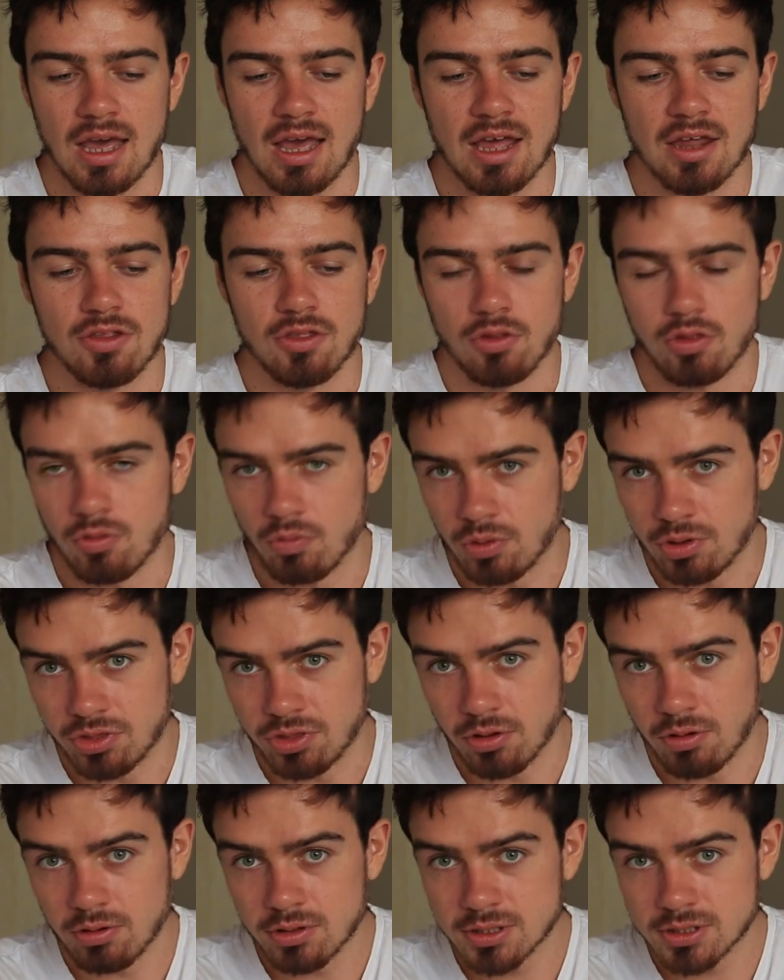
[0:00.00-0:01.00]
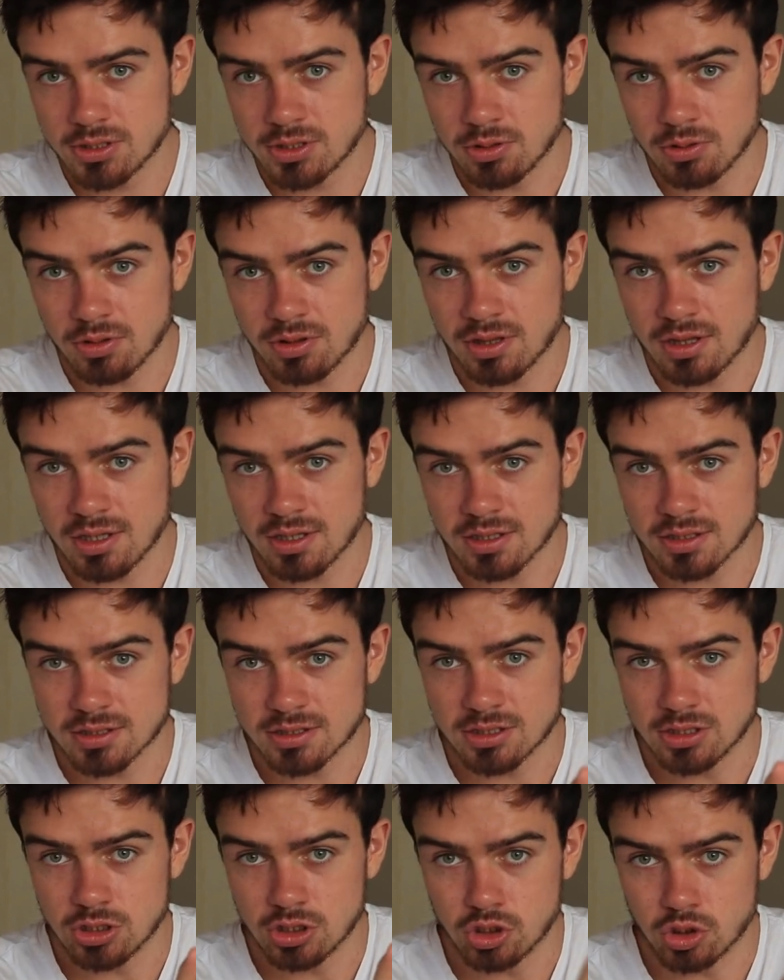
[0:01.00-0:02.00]
And with those two
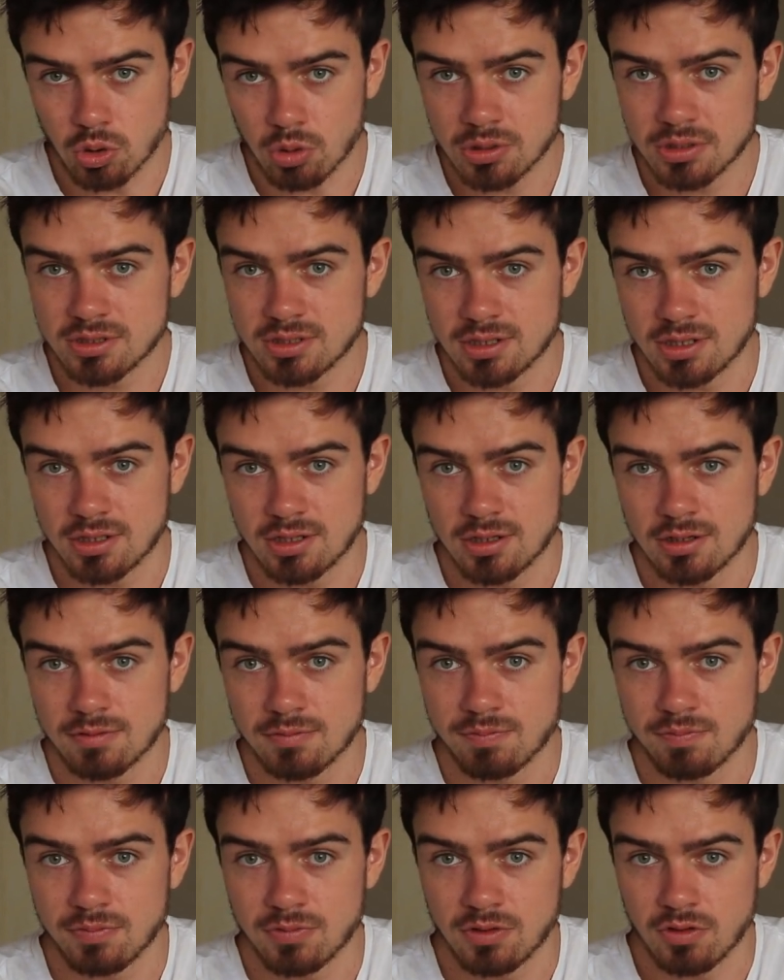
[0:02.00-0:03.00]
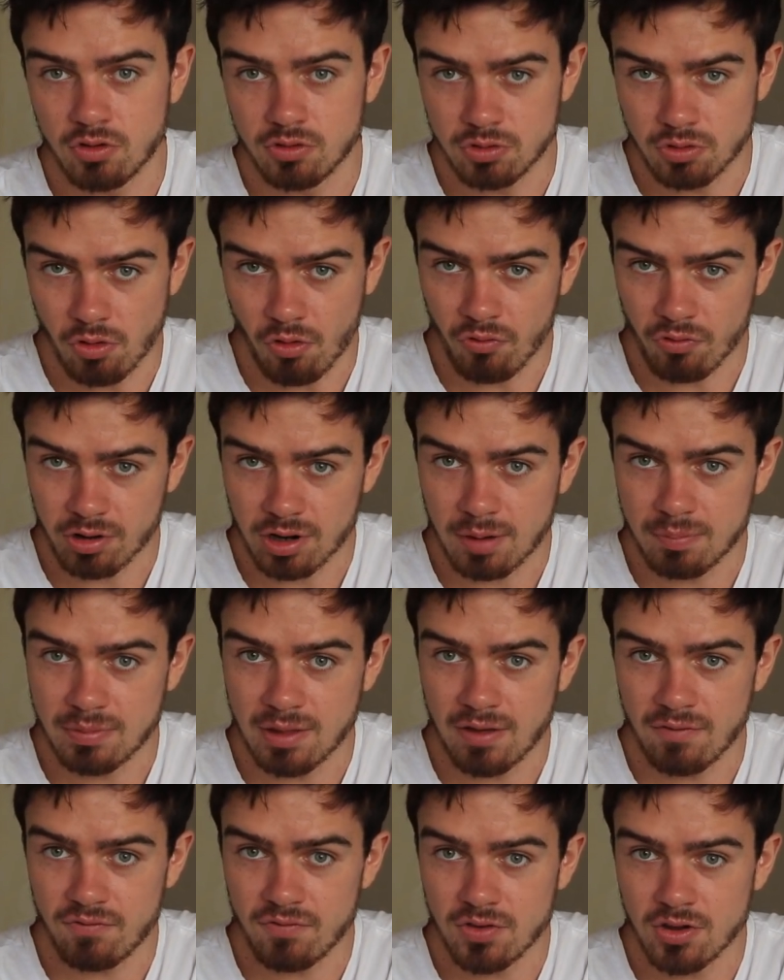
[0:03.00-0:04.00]
things jointed, you overcome
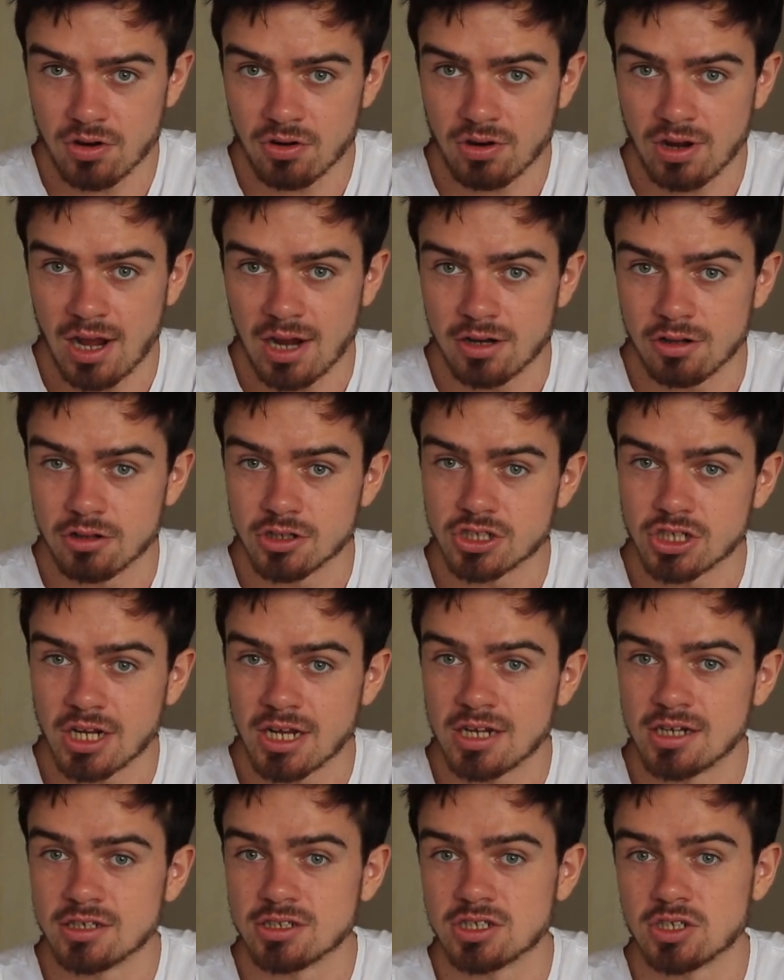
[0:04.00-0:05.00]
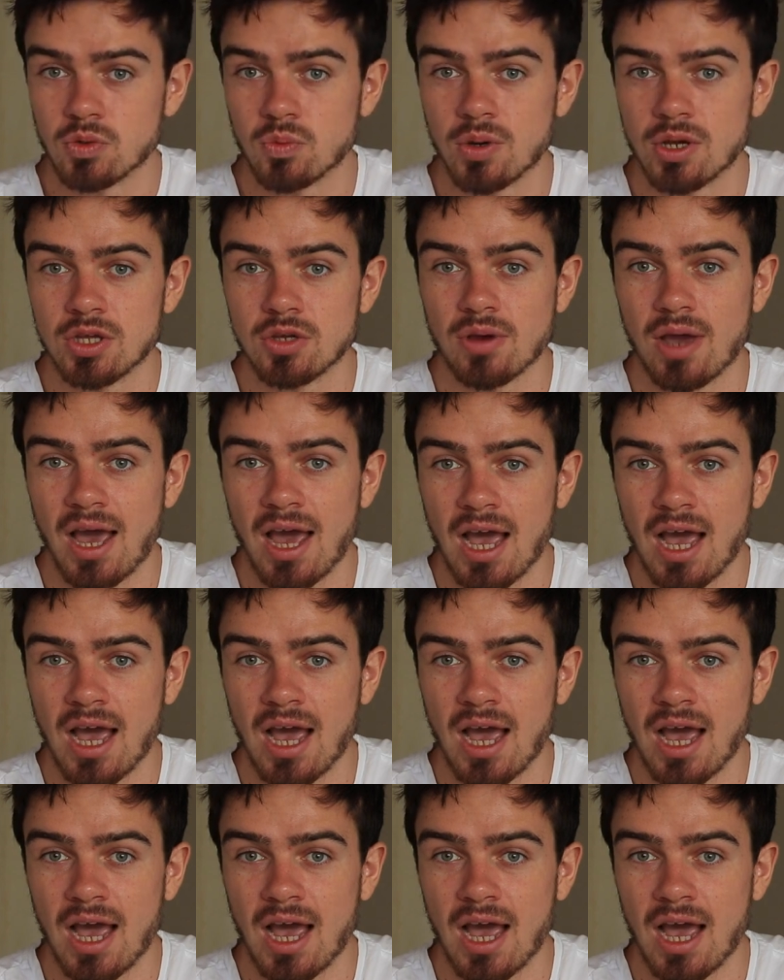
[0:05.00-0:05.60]
that fear and you change the way you